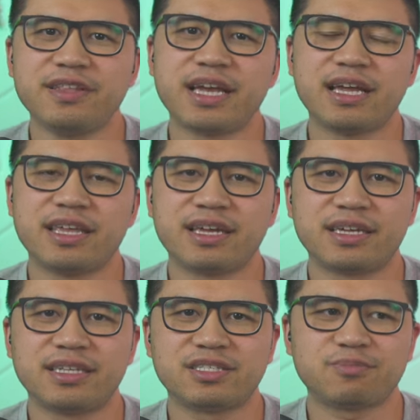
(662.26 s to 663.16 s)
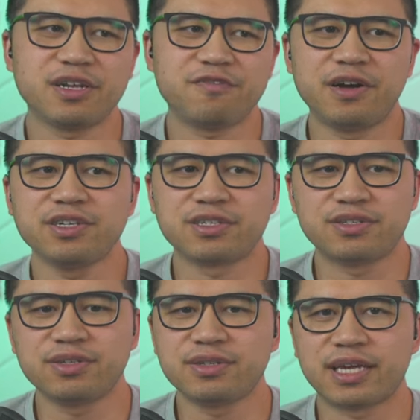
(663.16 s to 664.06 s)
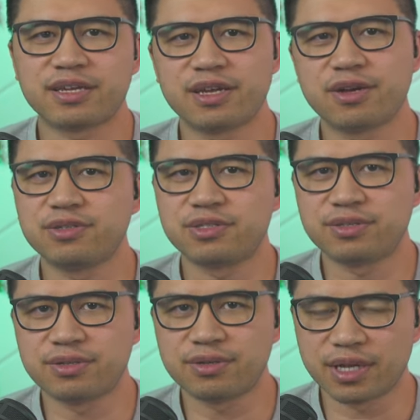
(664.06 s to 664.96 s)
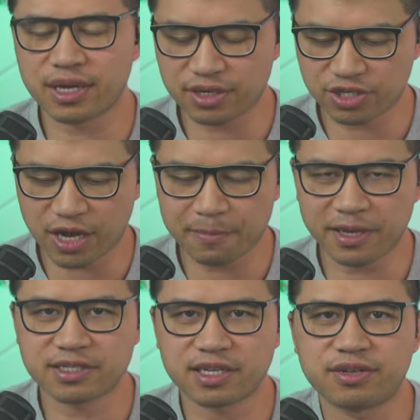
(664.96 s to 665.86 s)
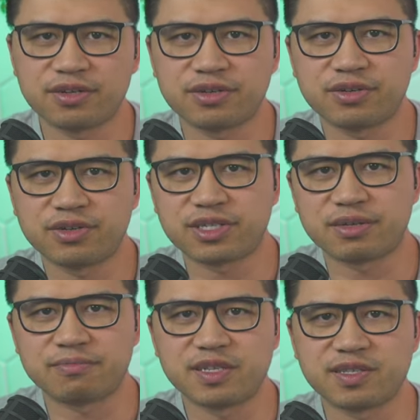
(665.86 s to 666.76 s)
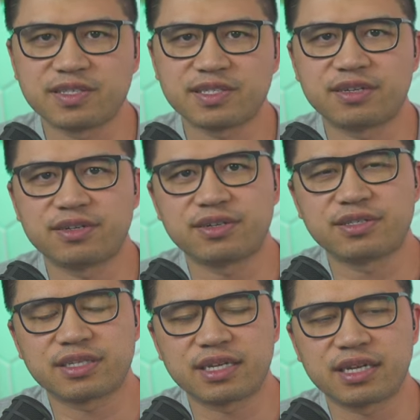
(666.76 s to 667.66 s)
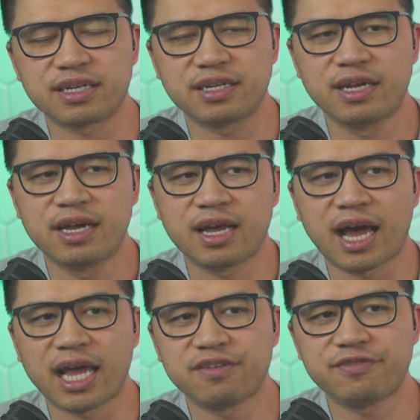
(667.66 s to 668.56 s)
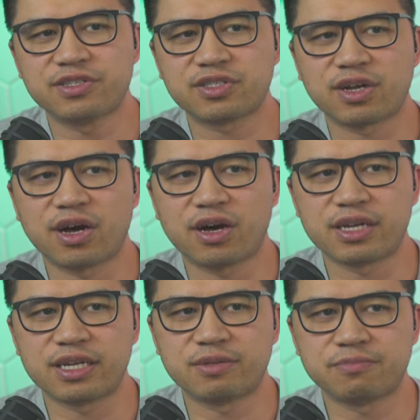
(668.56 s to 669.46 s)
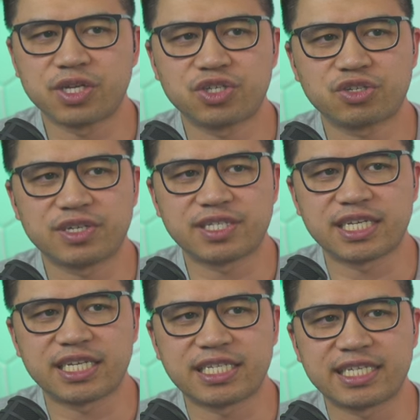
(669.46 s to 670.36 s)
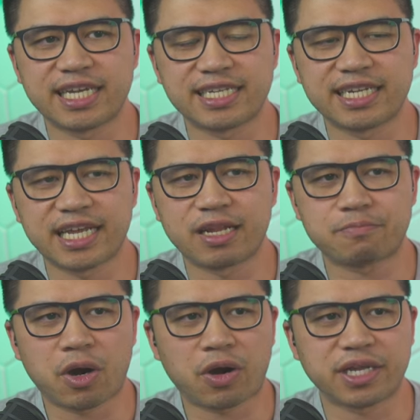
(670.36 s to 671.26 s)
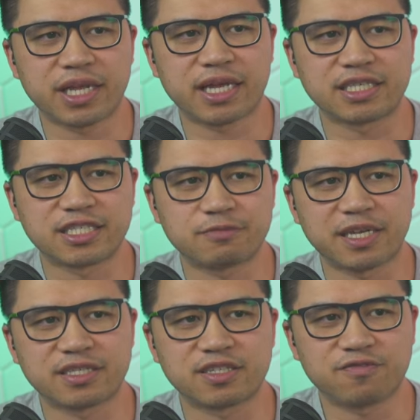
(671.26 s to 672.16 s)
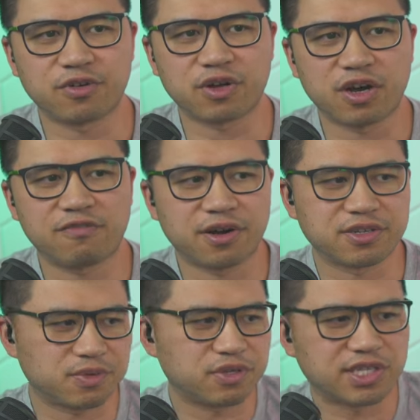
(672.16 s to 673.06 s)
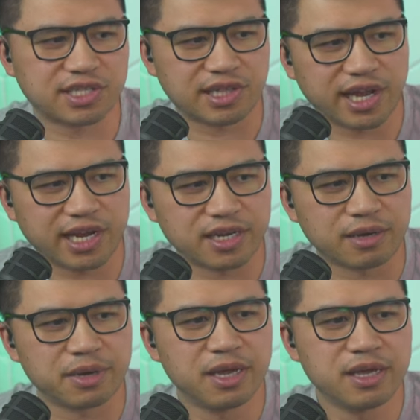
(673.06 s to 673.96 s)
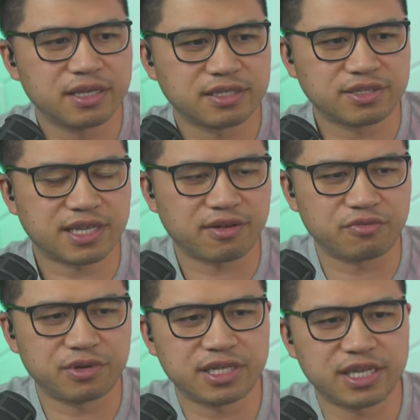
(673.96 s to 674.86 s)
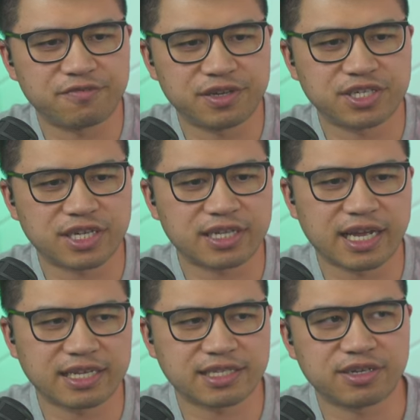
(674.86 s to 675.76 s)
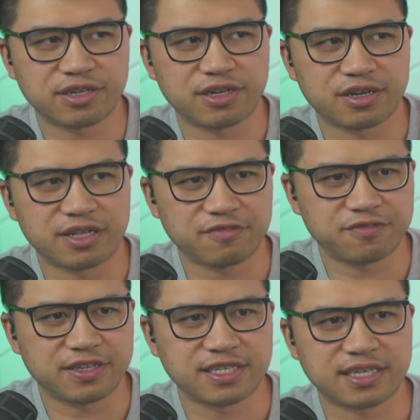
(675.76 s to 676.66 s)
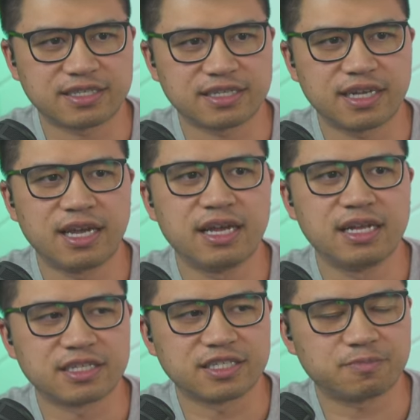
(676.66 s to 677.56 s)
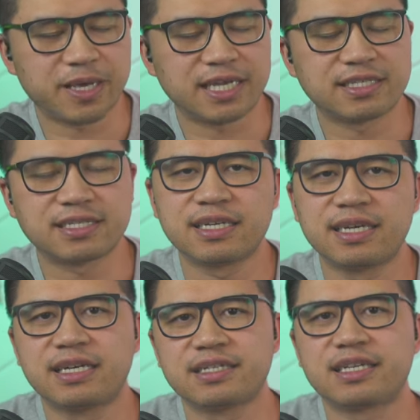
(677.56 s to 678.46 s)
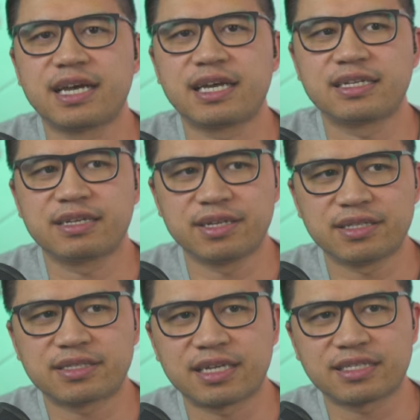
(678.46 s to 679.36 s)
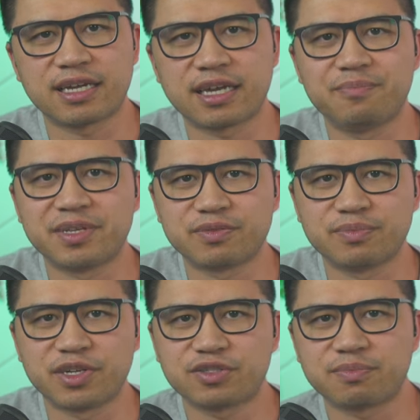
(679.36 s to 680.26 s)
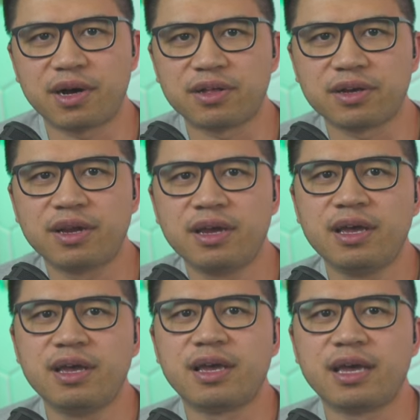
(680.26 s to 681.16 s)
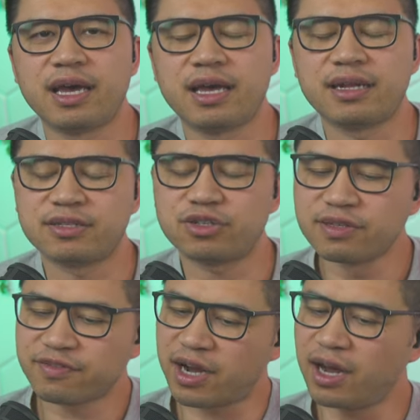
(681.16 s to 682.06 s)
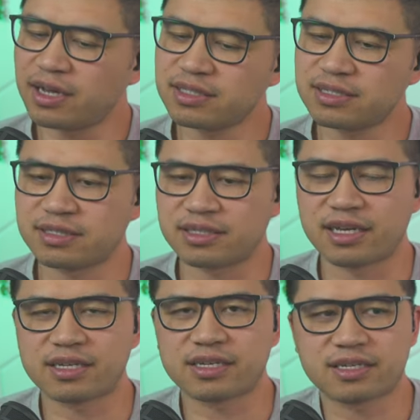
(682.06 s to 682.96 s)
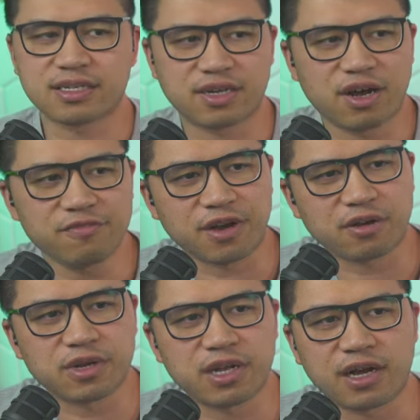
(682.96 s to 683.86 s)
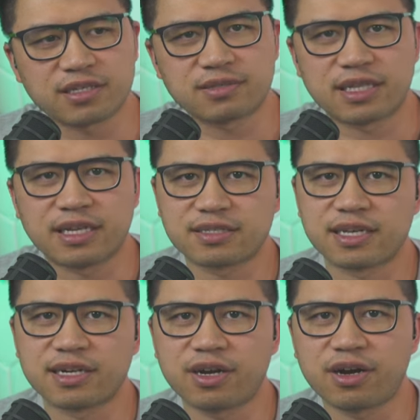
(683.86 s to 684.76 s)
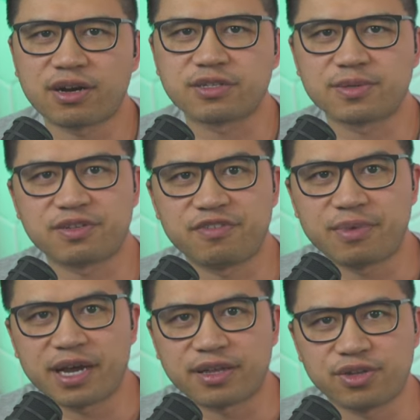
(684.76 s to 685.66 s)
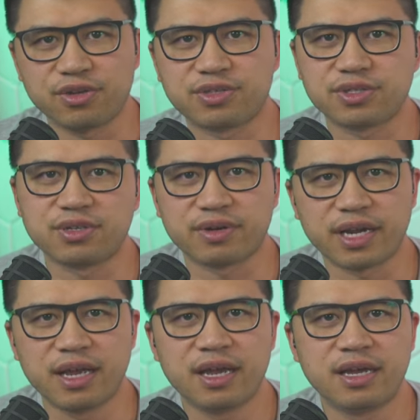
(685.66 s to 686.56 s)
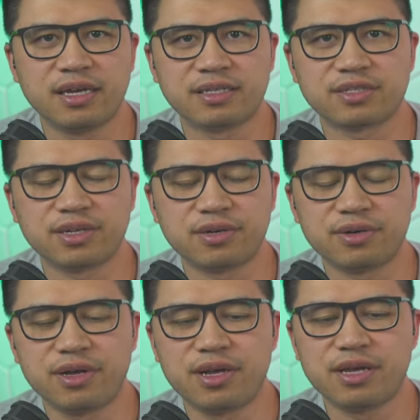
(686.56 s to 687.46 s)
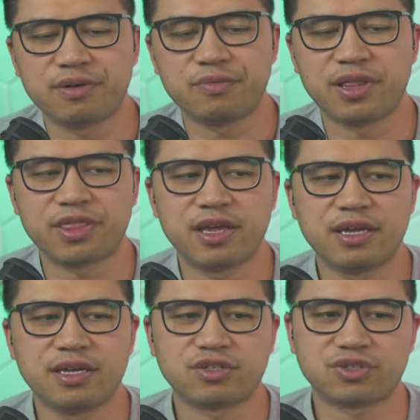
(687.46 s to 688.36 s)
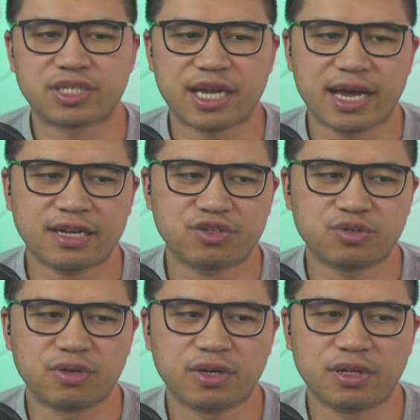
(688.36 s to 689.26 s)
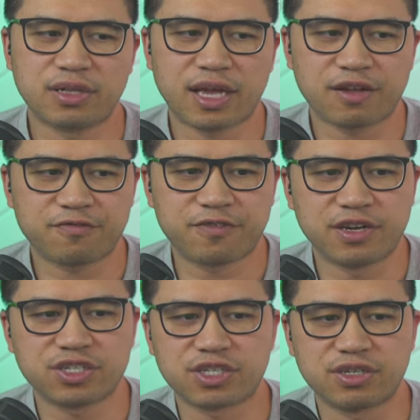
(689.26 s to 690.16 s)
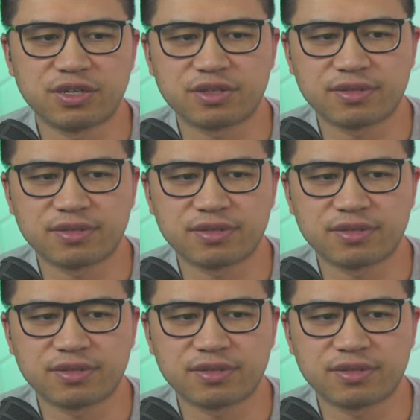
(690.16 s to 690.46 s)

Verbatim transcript: I think it's pretty functional too. Like you can go to the shopping centers and business centers, and I even saw in Peachtree City designated parking and spaces for golf carts where they're just lined up. So it's like a really efficient, like I said earlier, like physics, the space that they take up is much smaller. And in terms of costs, a golf cart would cost less than a car, especially if you buy it used too, right? So with the actual like functional